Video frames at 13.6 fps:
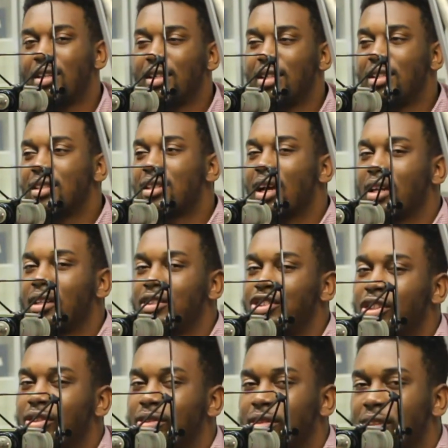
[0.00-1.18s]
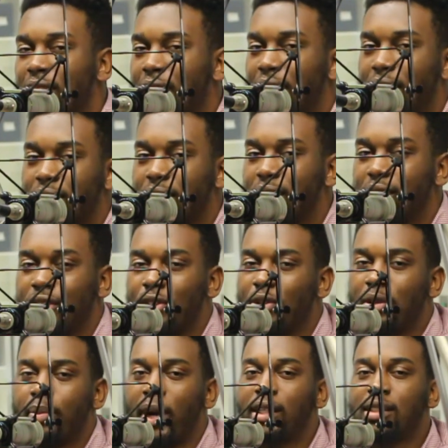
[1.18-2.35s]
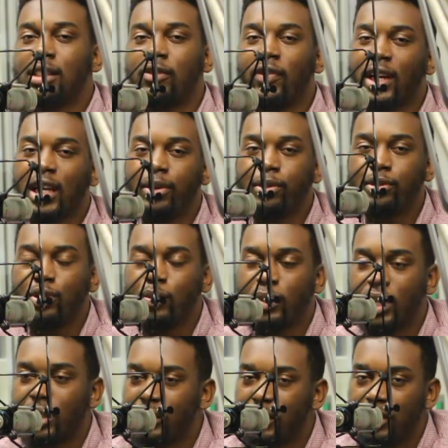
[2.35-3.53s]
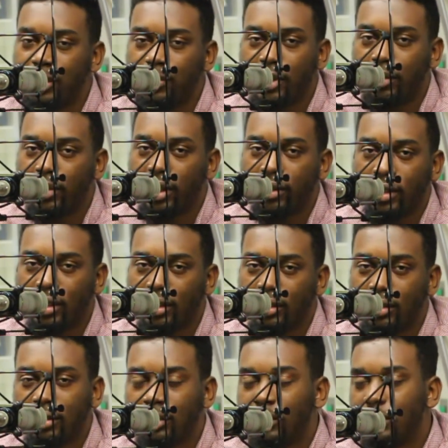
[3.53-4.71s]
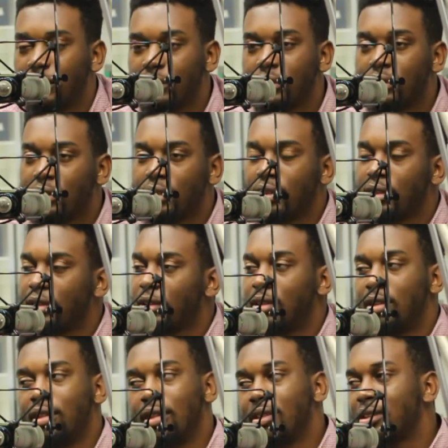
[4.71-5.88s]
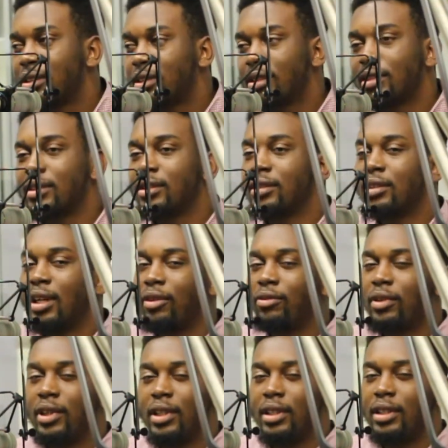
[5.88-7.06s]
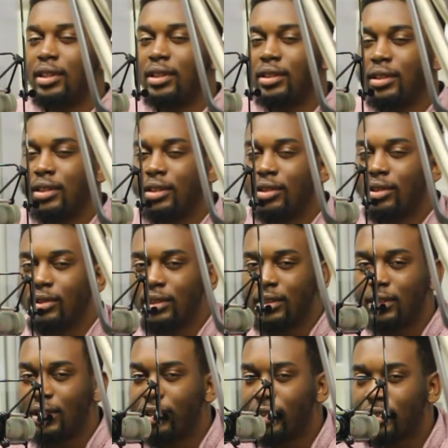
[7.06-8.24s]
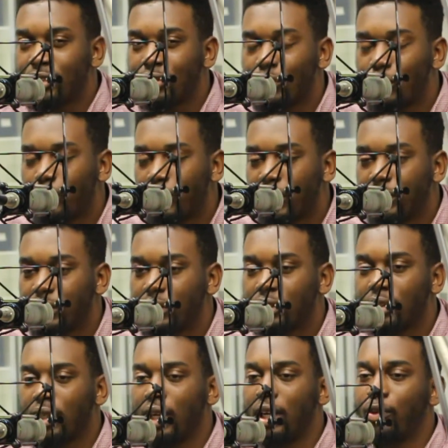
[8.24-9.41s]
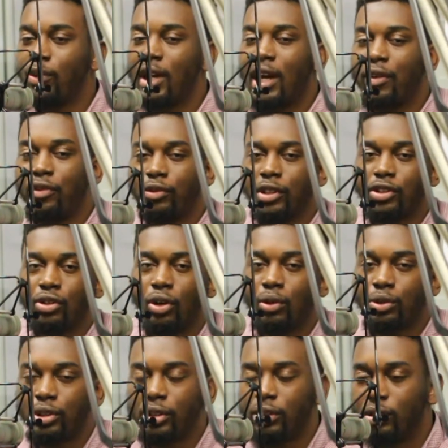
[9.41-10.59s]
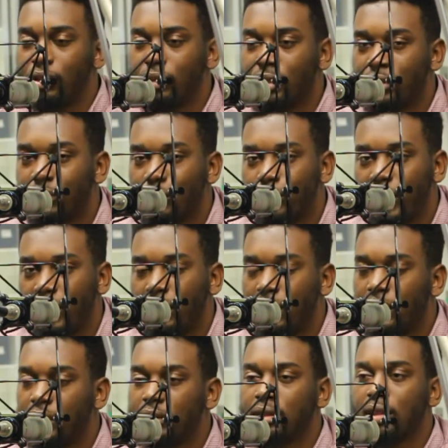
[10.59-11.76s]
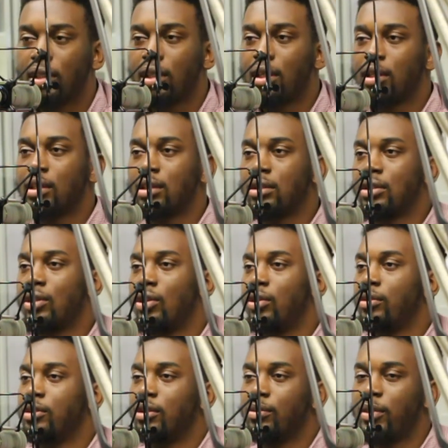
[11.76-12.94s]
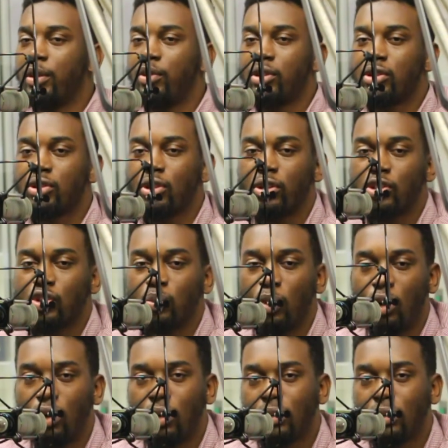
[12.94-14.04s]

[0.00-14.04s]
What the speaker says: It is kind of general to ask, you know, imagine if I came up to you and like, teach me America. You know, you know, it's not really easy. You know, there is so much, and we have a rich culture. You know, there's so many things. So you know, maybe you can start small.